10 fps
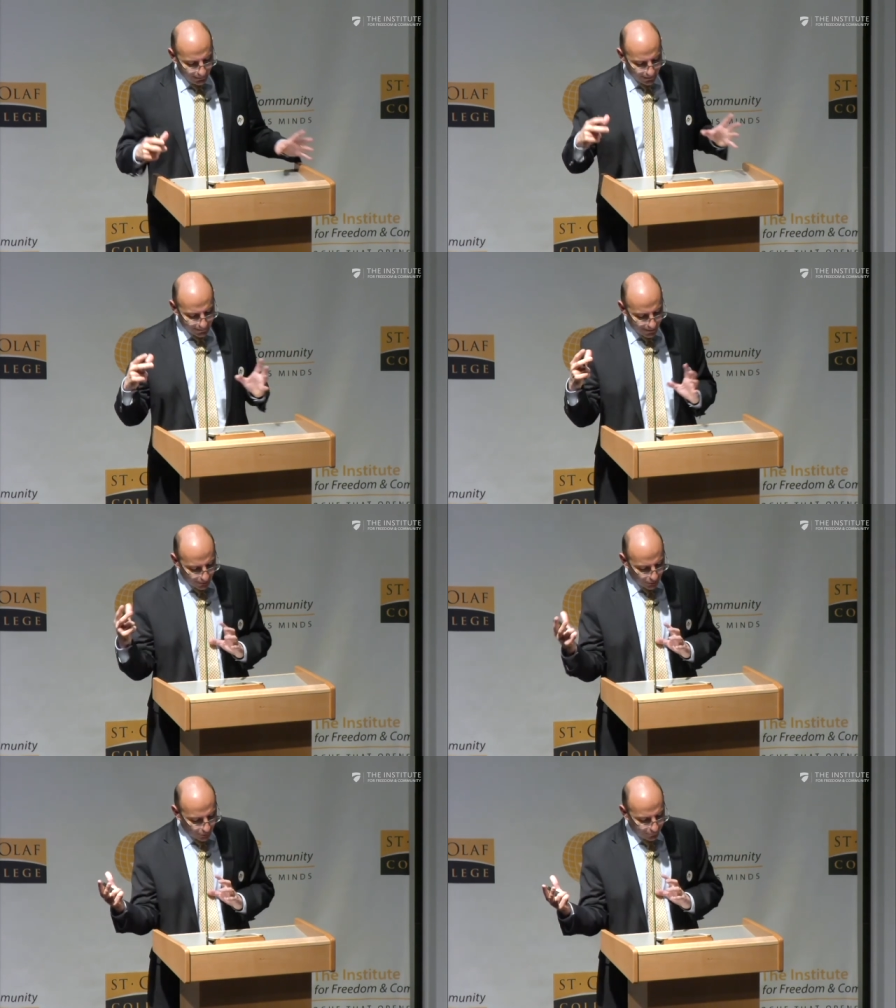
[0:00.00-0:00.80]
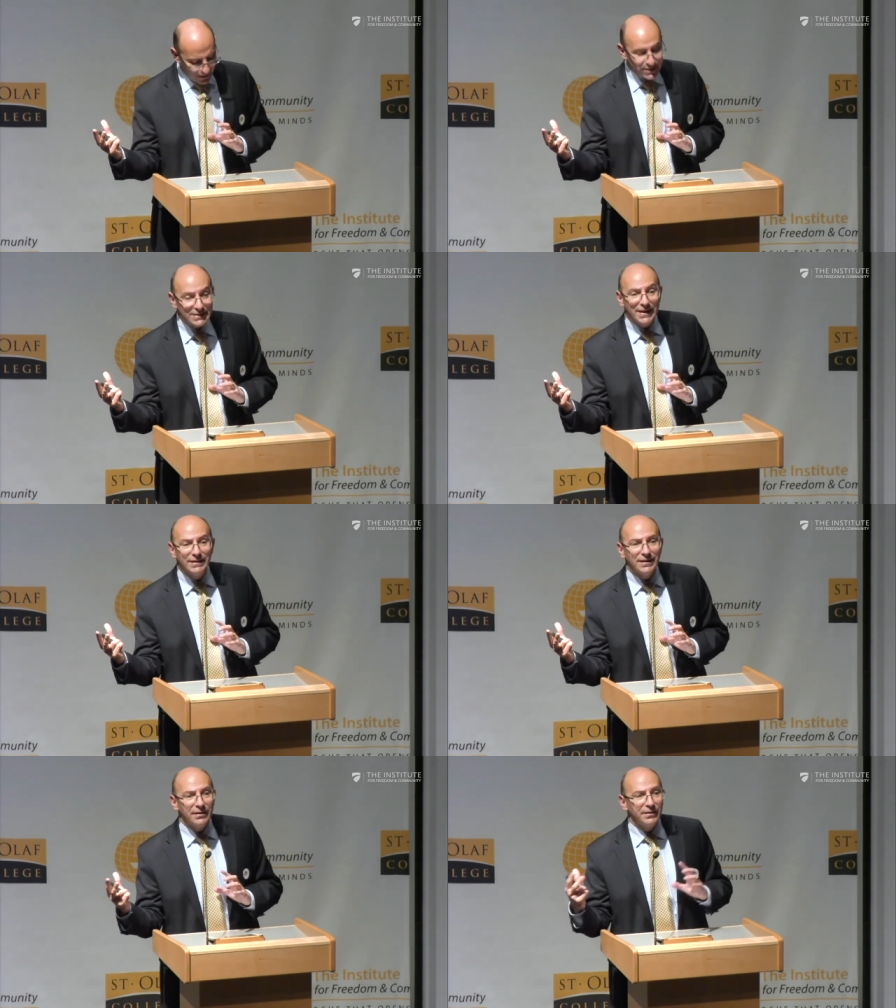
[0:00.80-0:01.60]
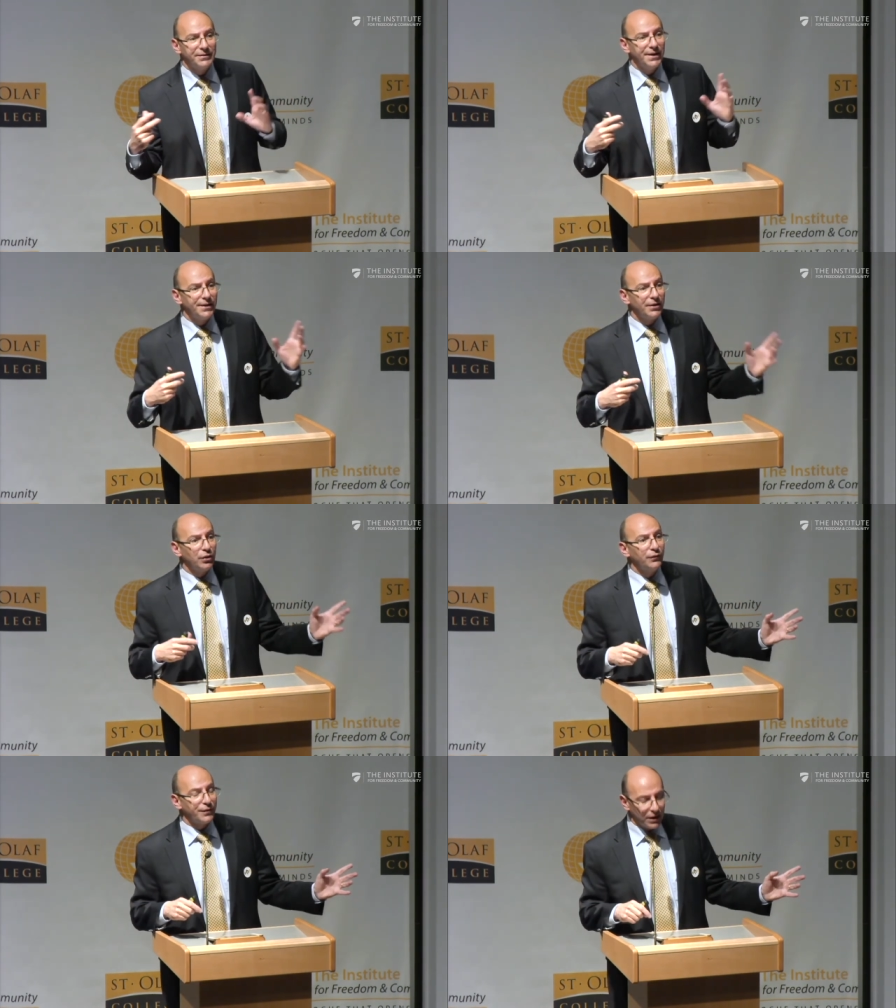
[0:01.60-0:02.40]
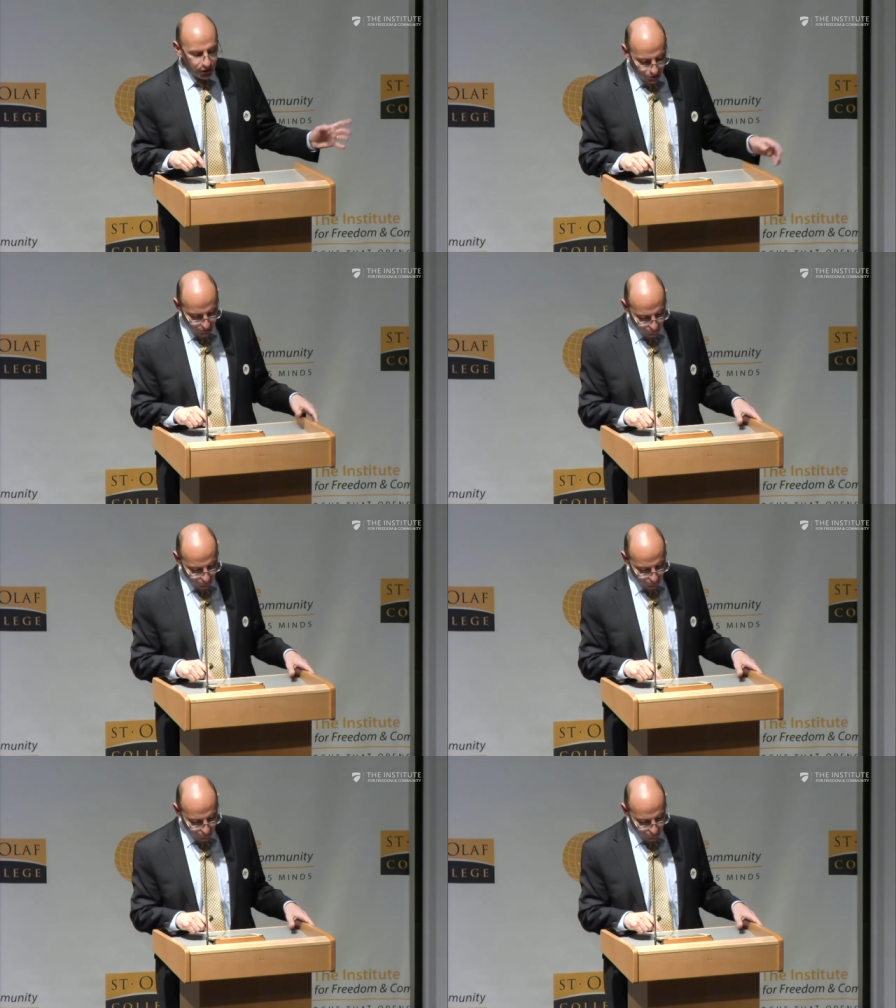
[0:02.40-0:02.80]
the terror of the state and the terror of religious